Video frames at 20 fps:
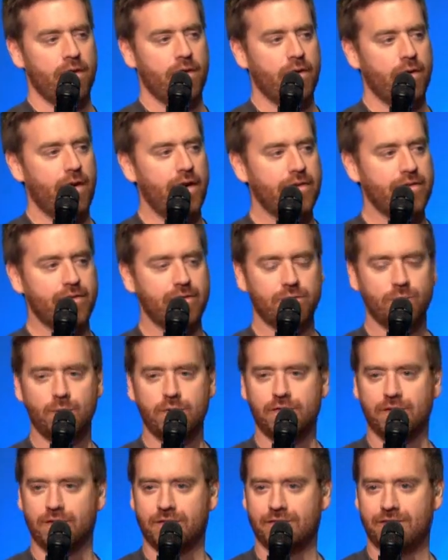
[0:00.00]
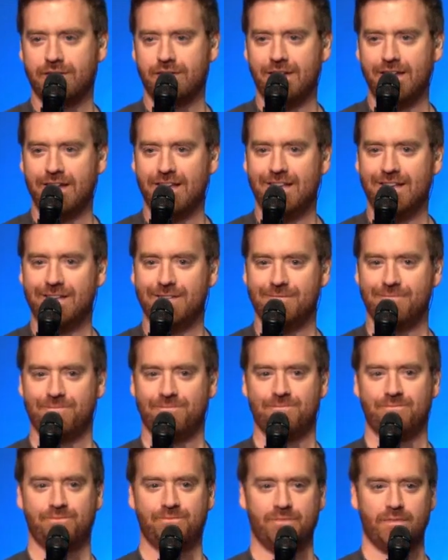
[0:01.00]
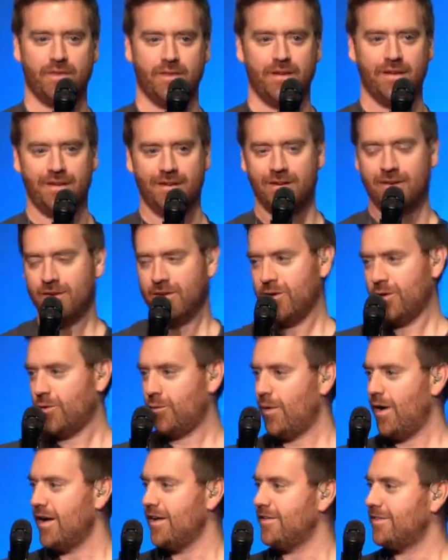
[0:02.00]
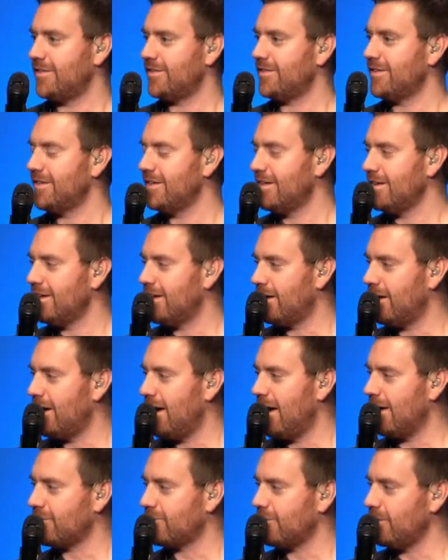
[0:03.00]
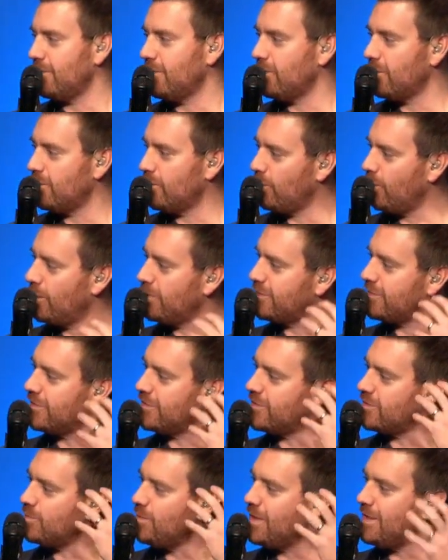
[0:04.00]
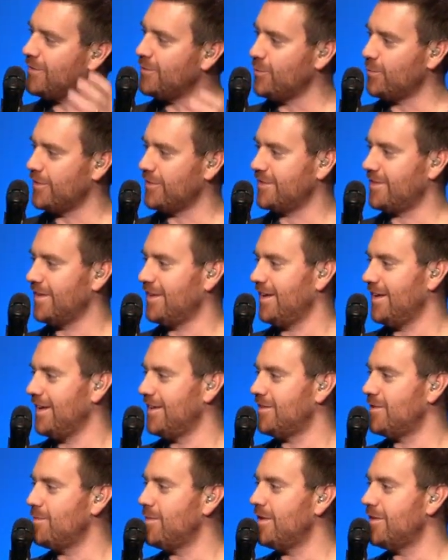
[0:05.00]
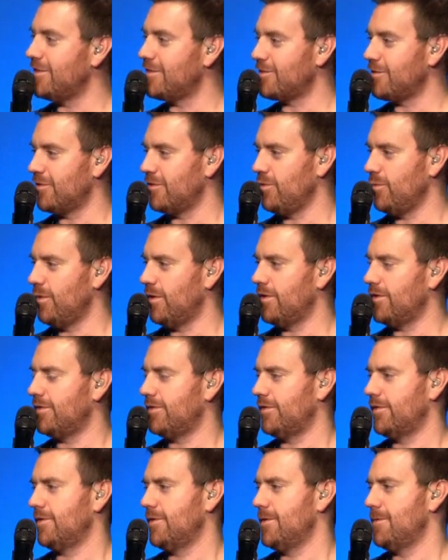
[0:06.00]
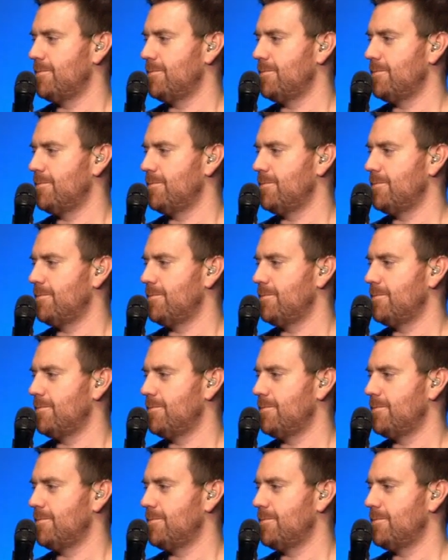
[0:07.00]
Christ is with us today. Christ actually wants to speak to us today, to minister to us.